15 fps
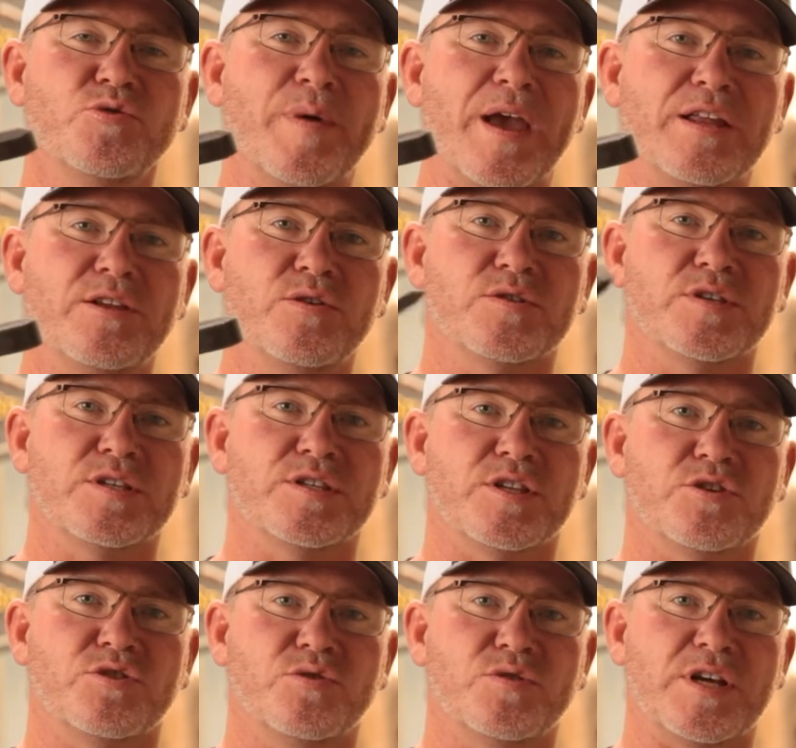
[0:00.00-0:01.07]
main uses and
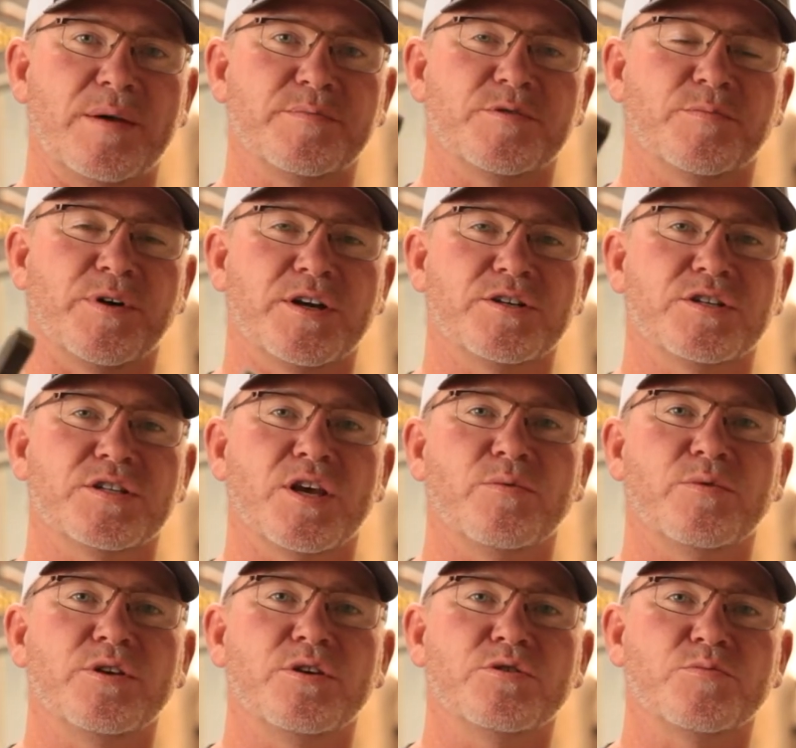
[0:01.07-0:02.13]
the two types of brushes that
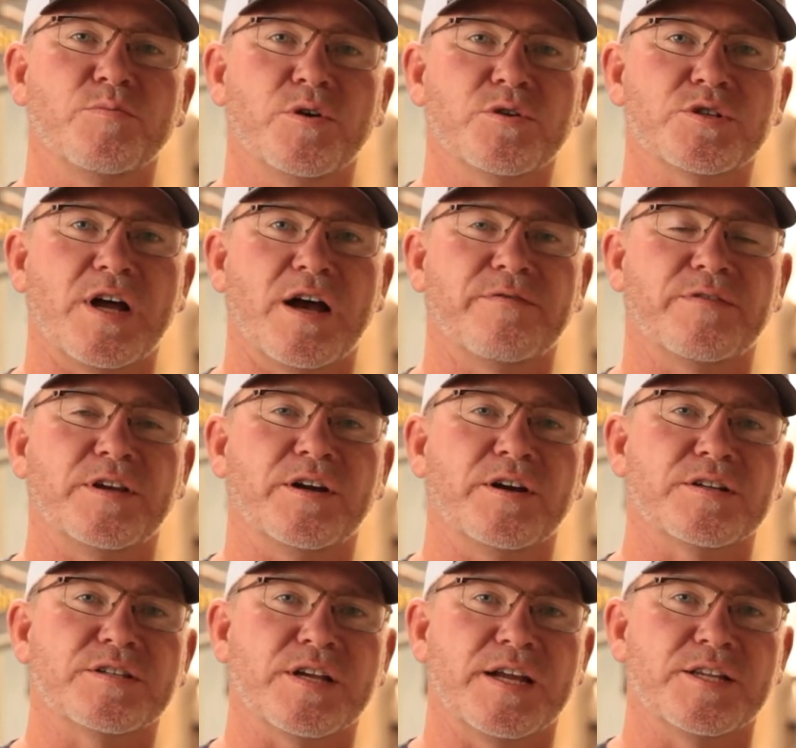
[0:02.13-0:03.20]
we use most often here
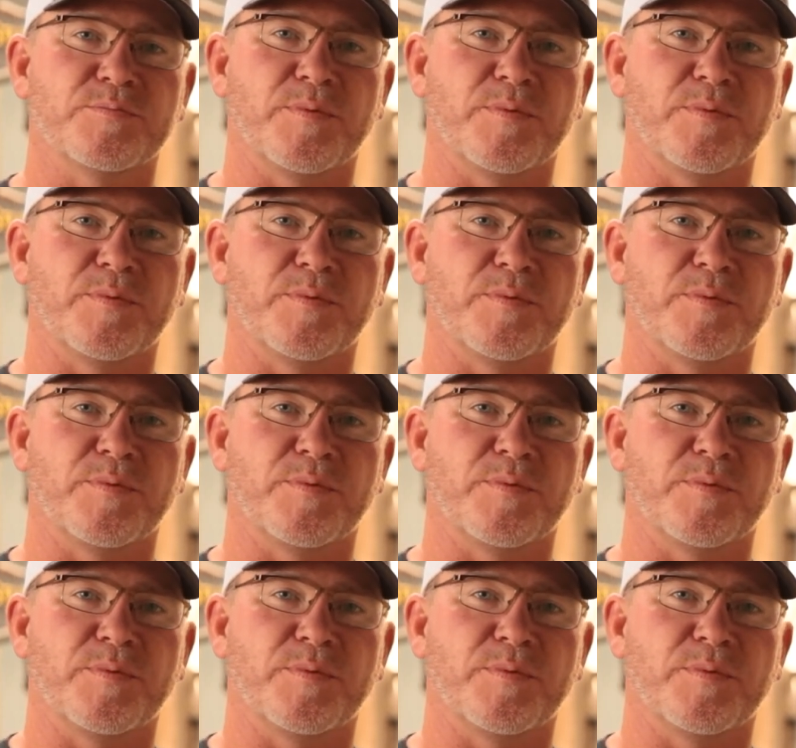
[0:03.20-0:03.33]
at Signs